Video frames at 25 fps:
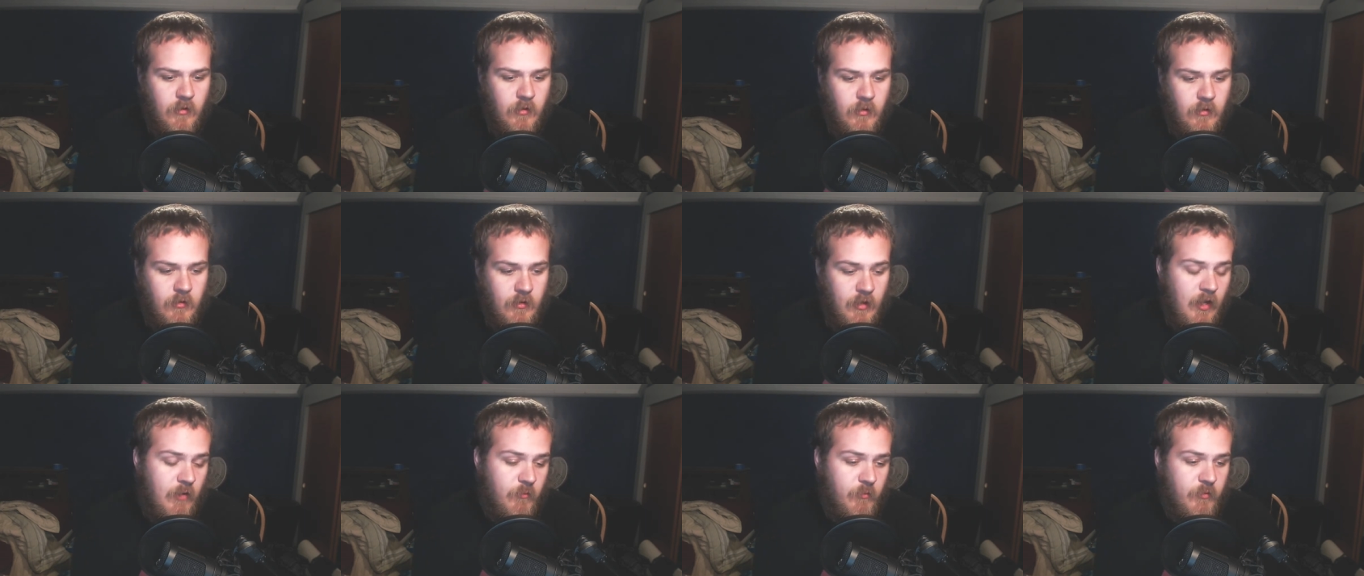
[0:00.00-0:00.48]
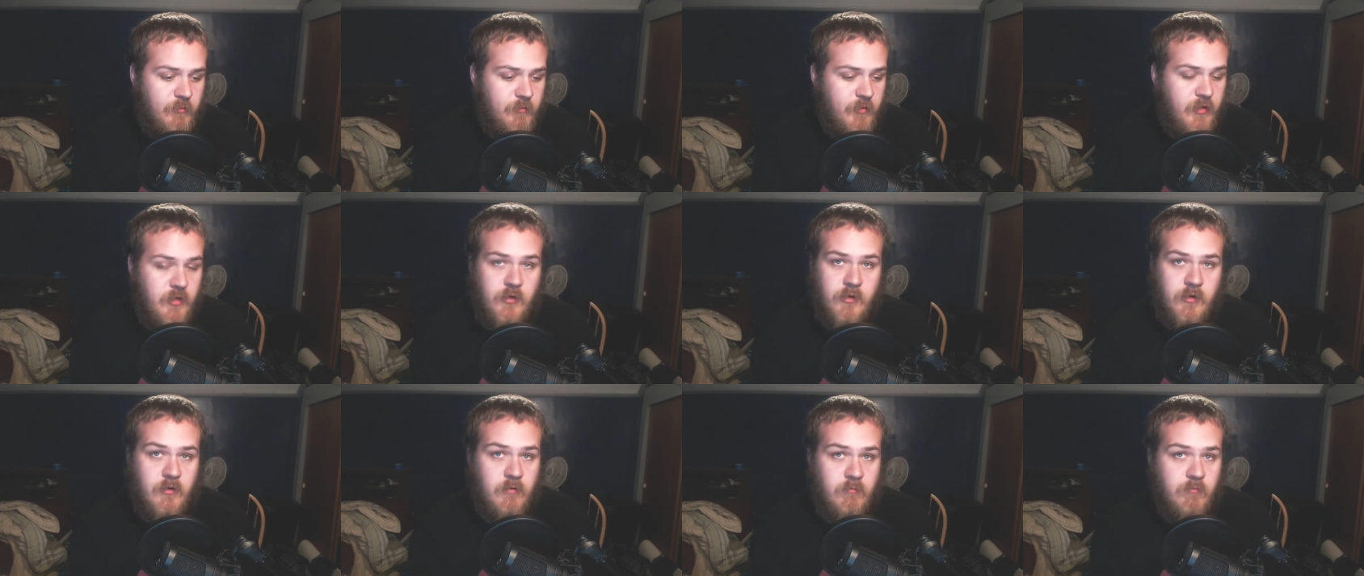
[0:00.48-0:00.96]
yeah we we
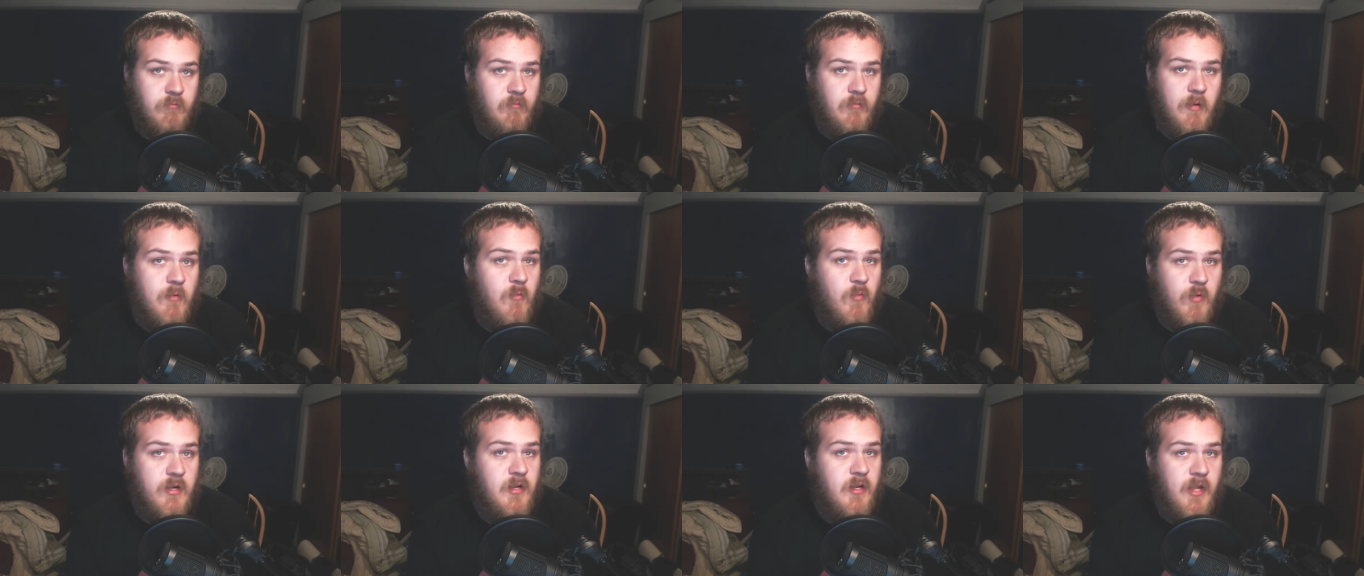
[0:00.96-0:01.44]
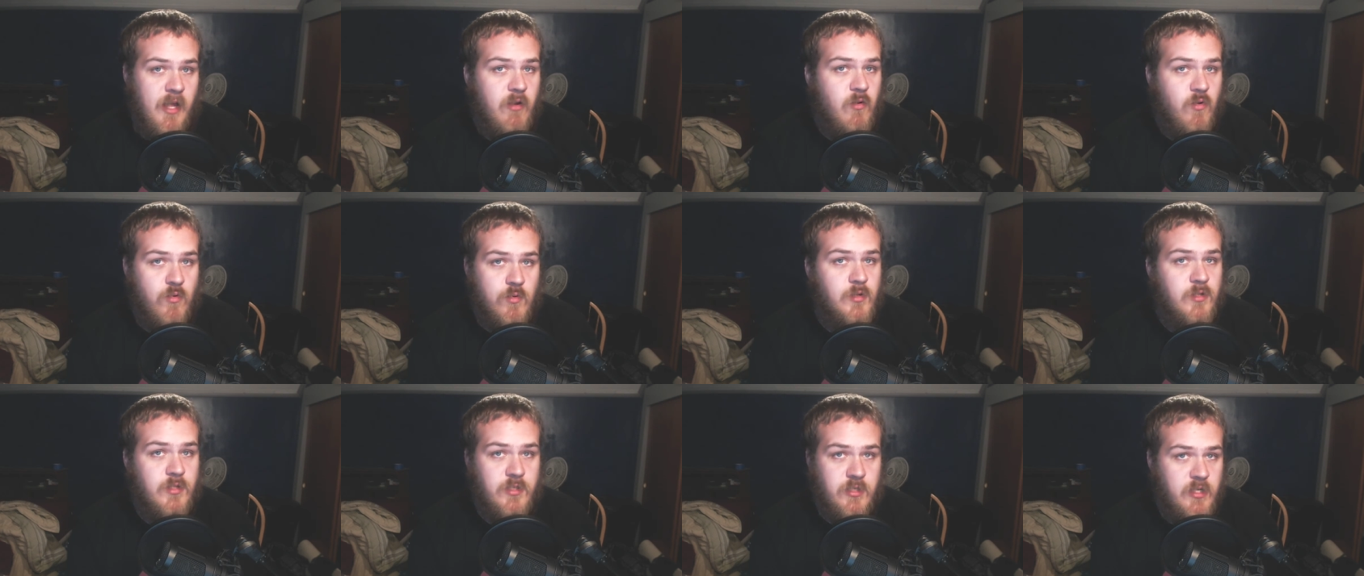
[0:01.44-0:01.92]
could maybe one day you
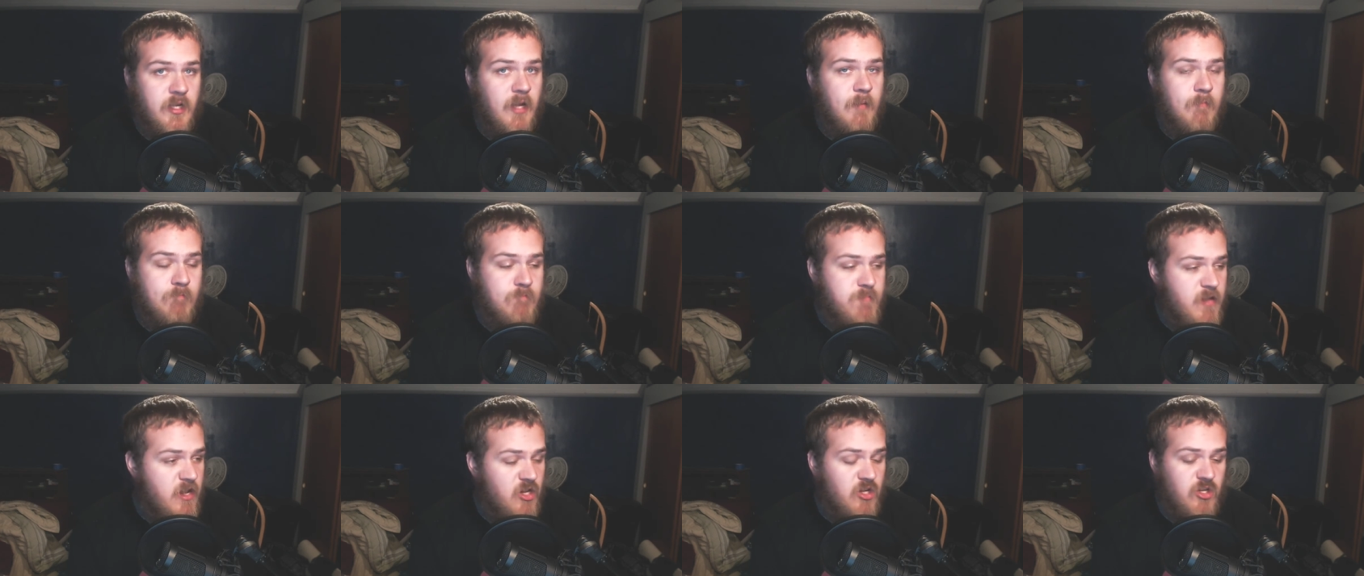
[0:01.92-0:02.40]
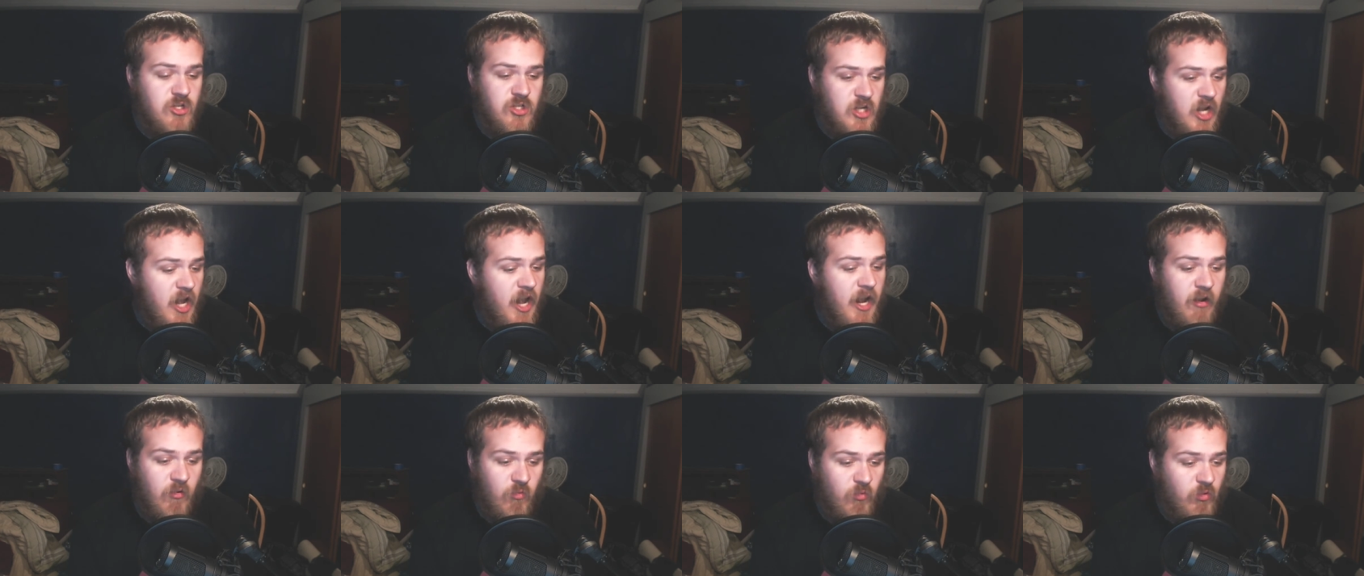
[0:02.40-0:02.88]
will see a big
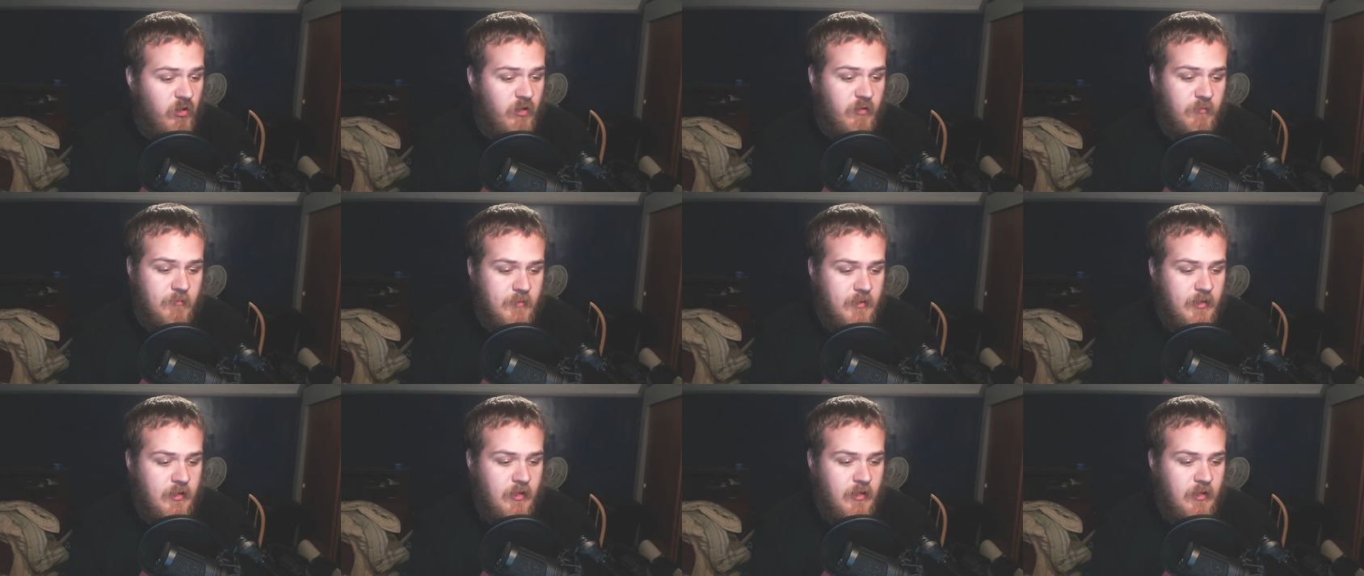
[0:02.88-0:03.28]
giant one